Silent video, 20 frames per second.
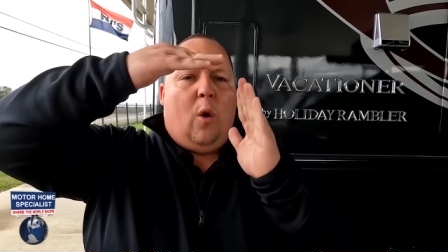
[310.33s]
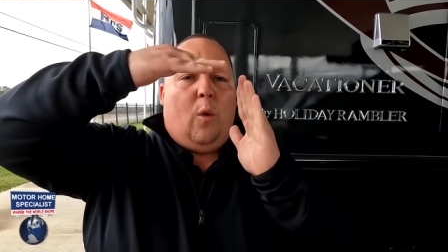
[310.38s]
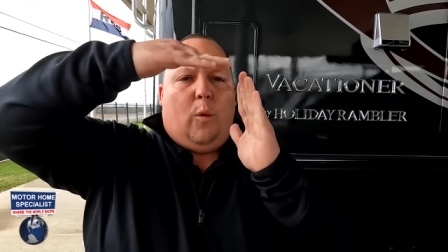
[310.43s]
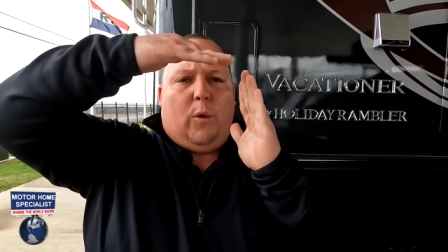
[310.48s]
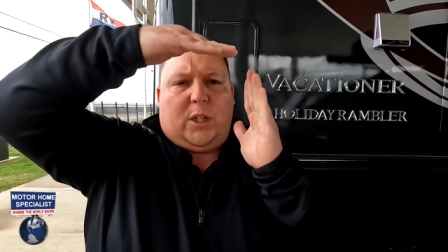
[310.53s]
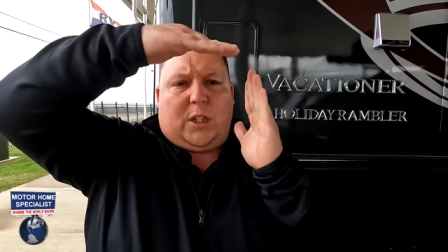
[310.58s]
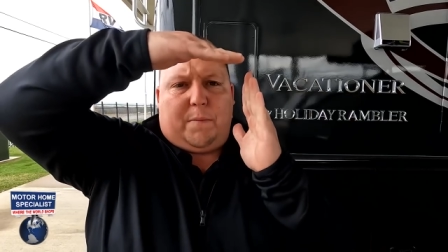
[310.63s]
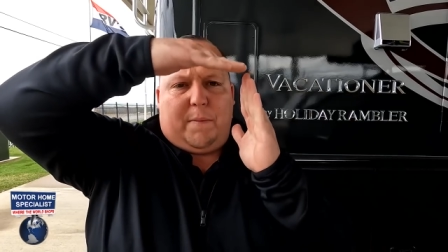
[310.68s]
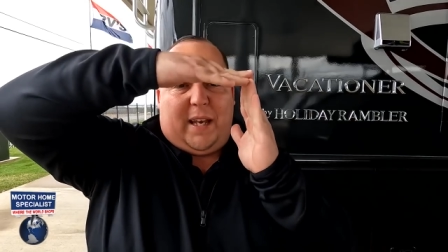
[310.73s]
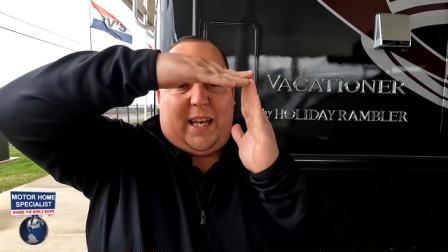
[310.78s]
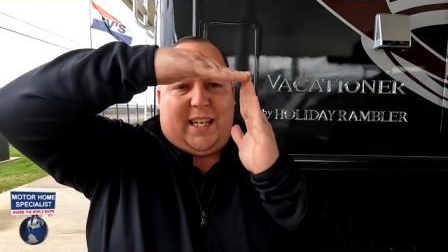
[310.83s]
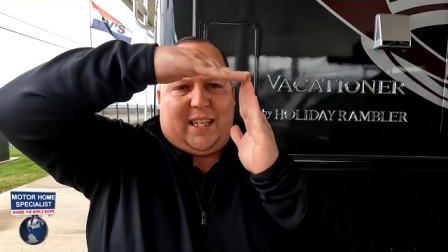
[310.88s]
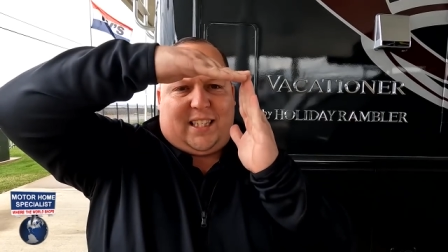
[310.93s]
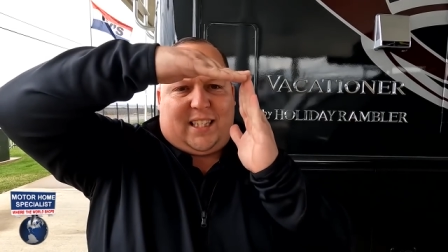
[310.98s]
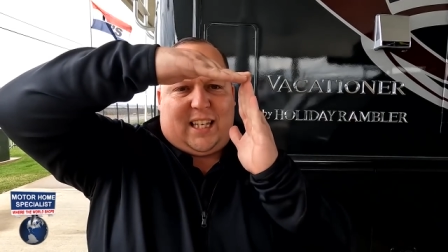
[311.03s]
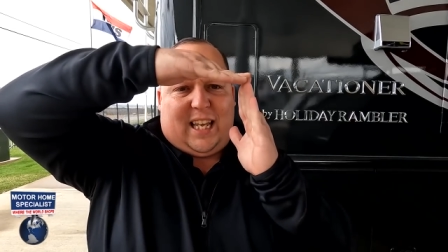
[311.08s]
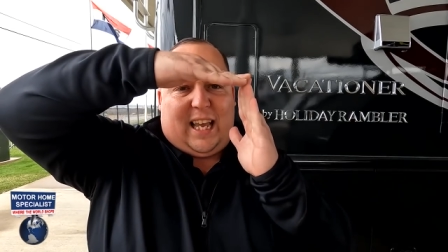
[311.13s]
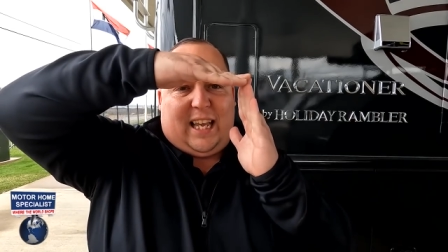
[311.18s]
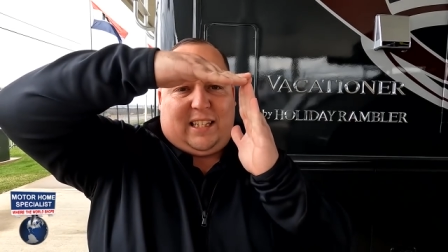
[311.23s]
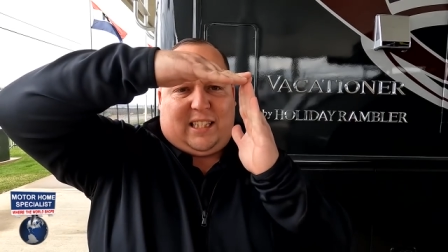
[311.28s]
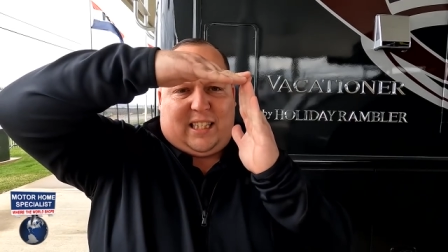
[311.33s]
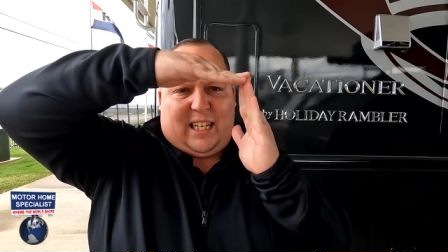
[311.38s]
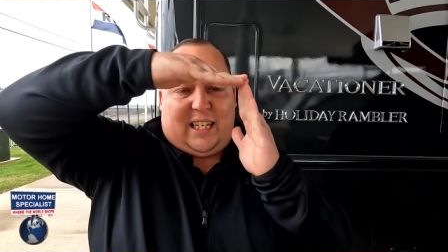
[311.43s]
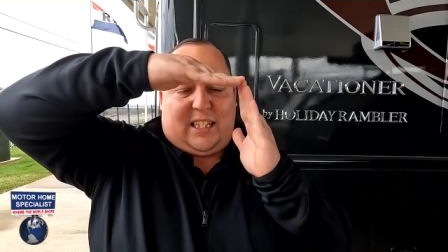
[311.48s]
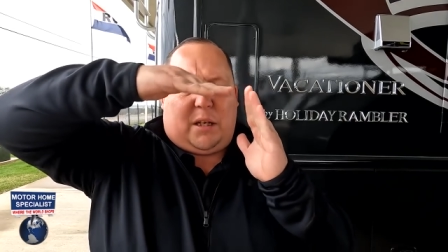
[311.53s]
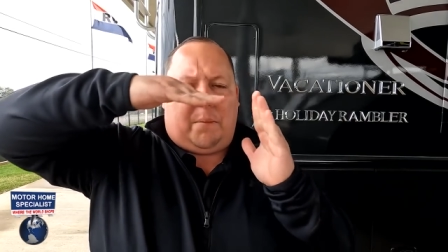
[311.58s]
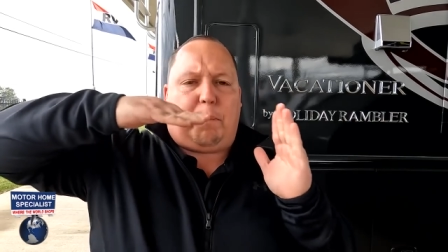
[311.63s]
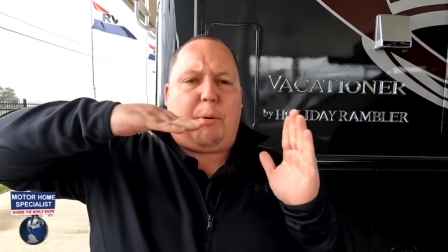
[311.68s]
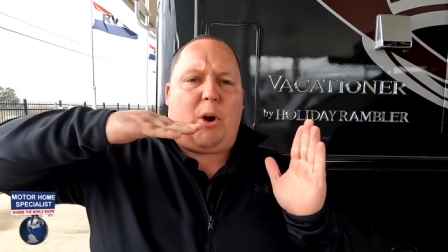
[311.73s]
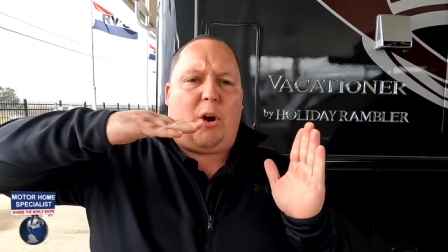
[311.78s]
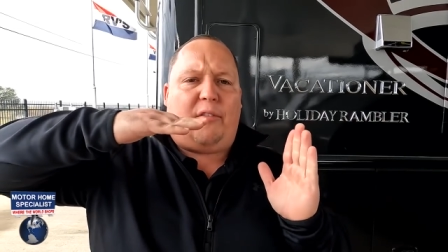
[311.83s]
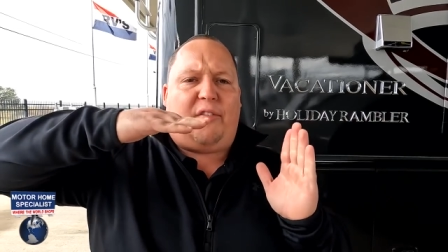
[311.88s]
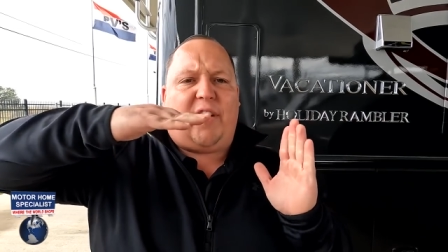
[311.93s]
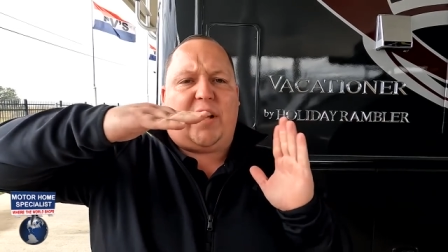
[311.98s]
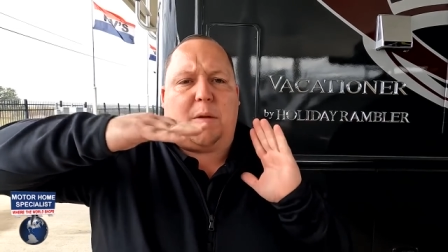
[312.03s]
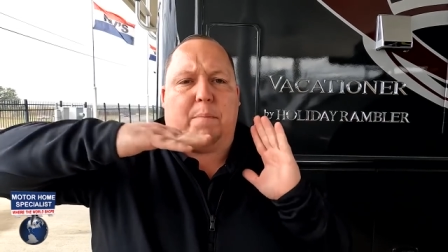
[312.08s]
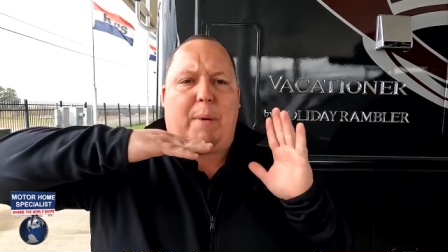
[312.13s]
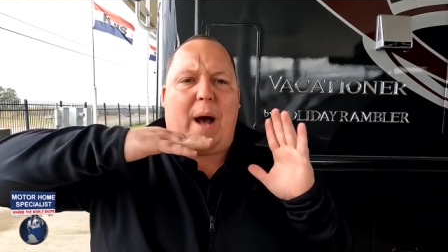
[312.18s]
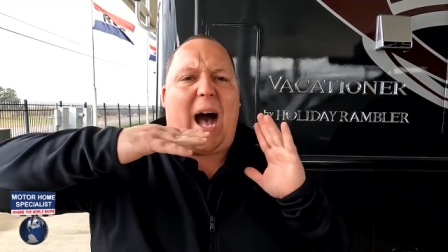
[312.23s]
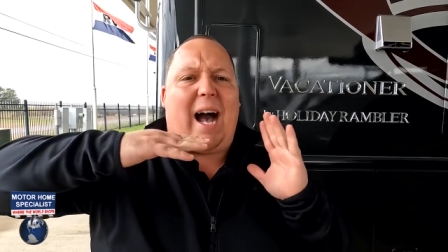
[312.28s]
which means it's it's a
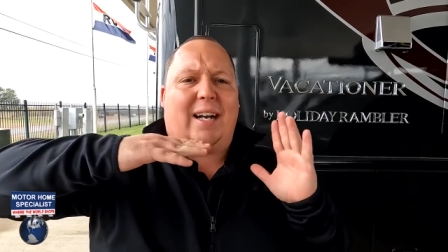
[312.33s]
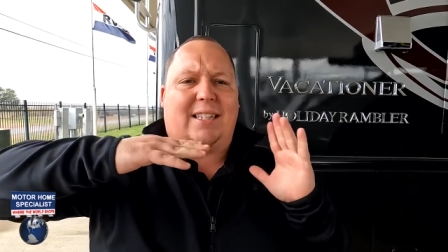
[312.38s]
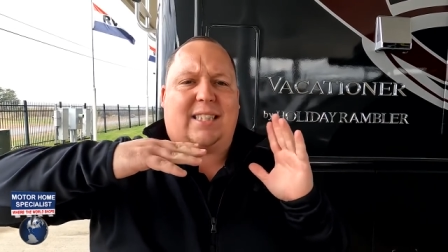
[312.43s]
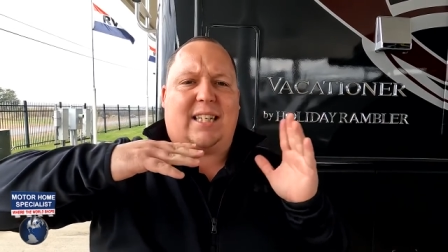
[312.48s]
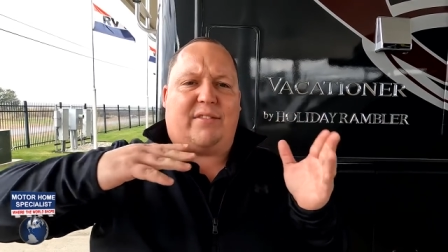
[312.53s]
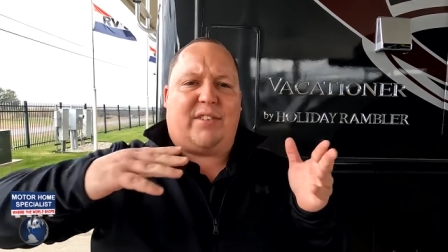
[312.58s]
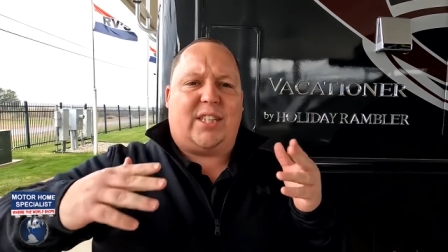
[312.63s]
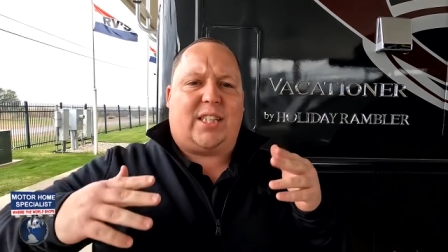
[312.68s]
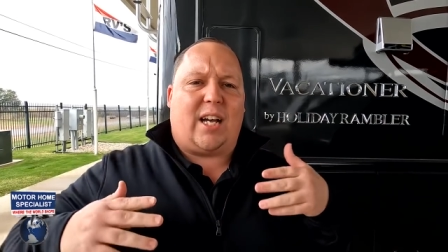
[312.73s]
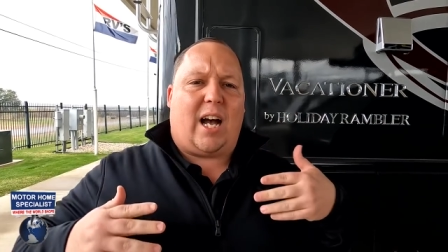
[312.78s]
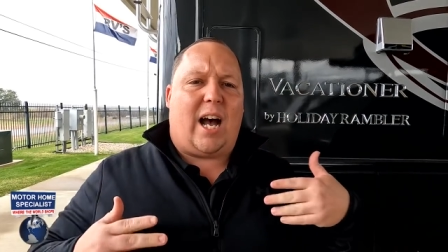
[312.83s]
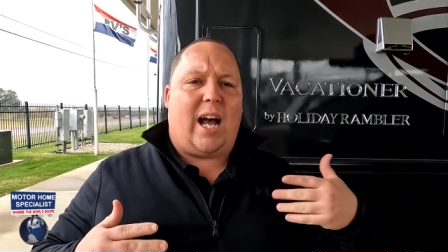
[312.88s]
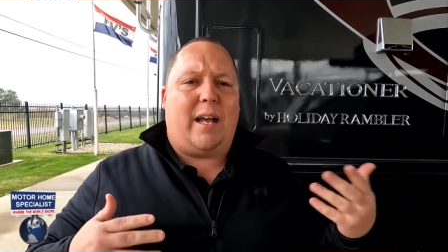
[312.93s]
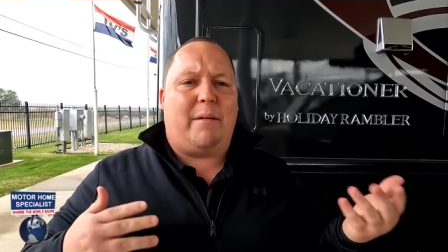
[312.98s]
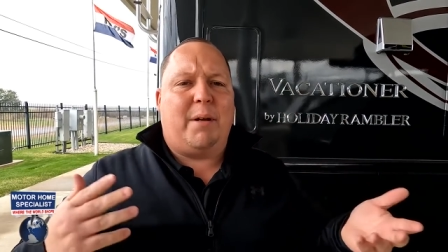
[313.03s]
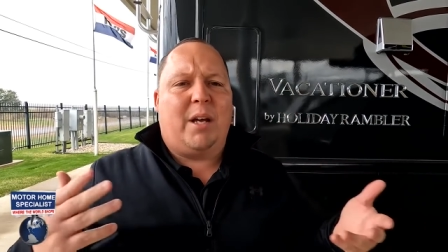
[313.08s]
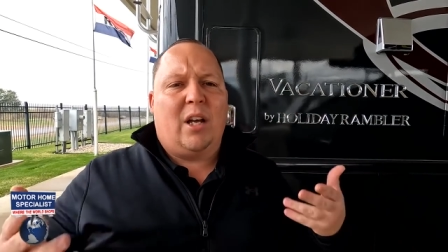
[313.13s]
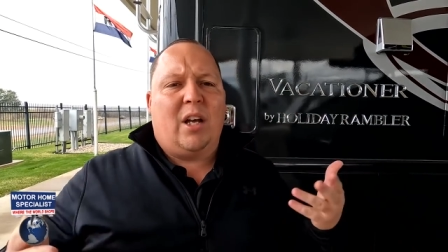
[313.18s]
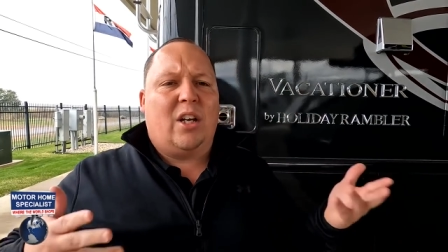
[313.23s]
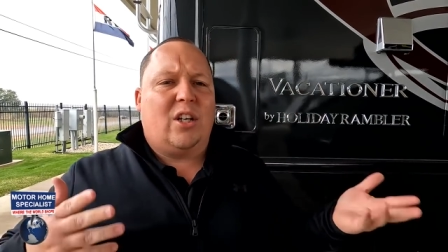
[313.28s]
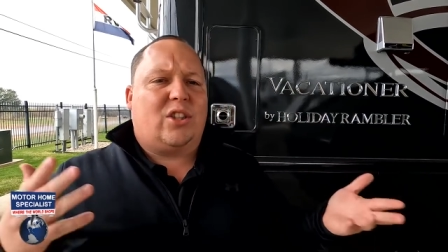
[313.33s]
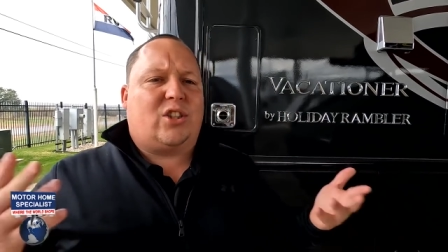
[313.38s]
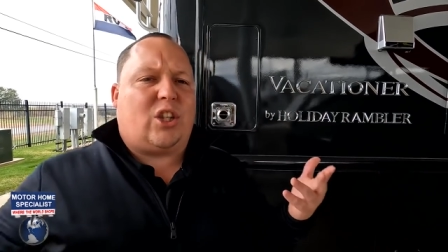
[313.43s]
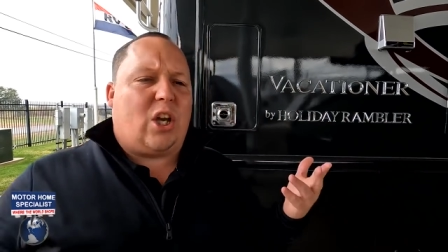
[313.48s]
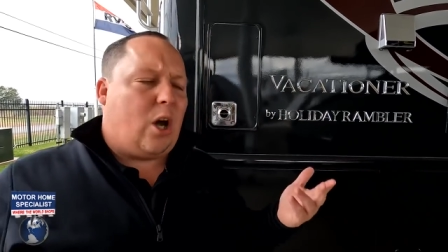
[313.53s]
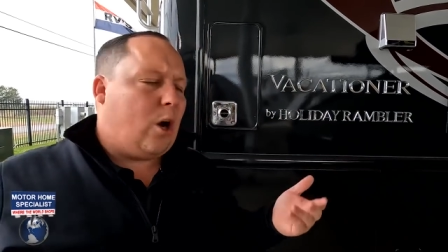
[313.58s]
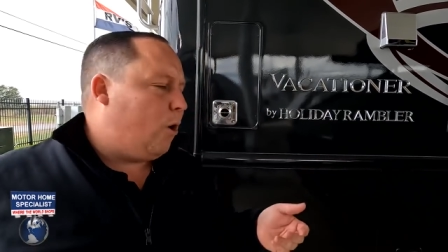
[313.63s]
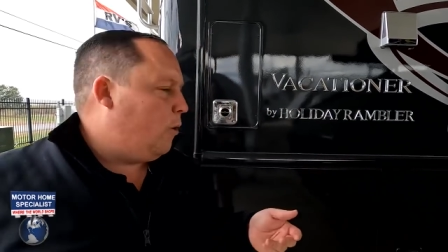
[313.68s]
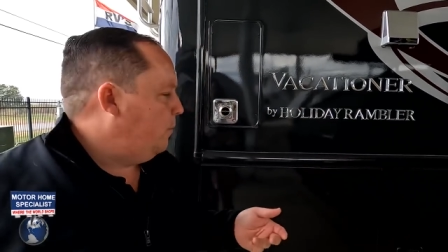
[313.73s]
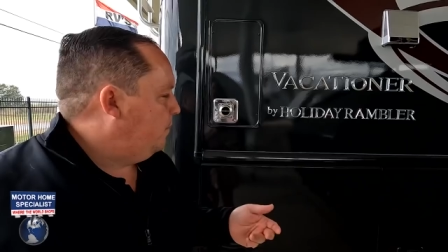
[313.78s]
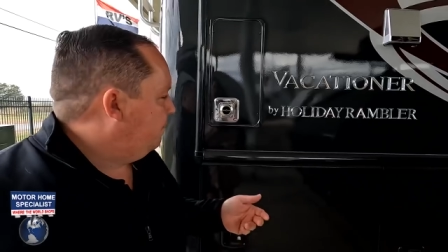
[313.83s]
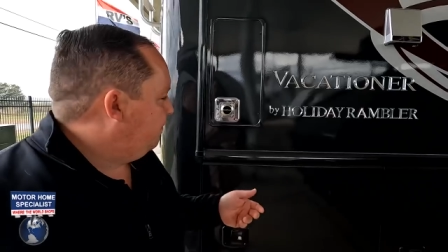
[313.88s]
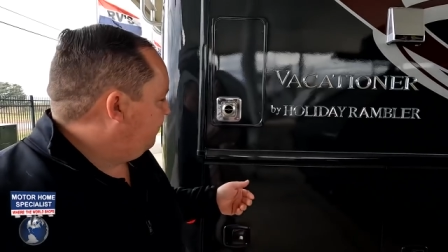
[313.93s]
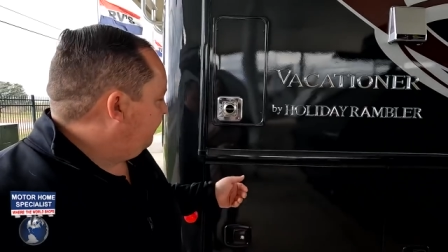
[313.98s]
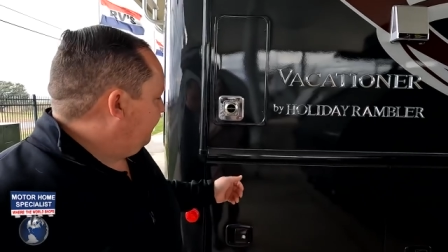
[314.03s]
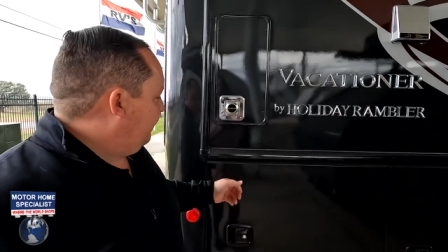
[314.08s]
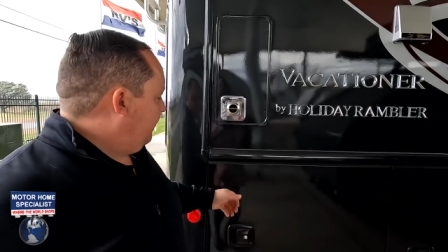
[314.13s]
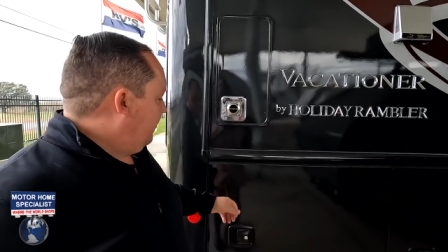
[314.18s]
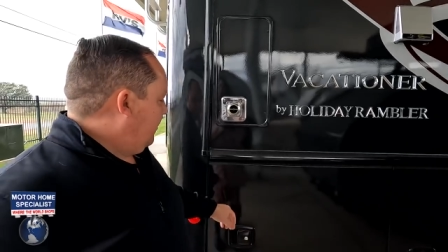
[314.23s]
perfect box every time. So less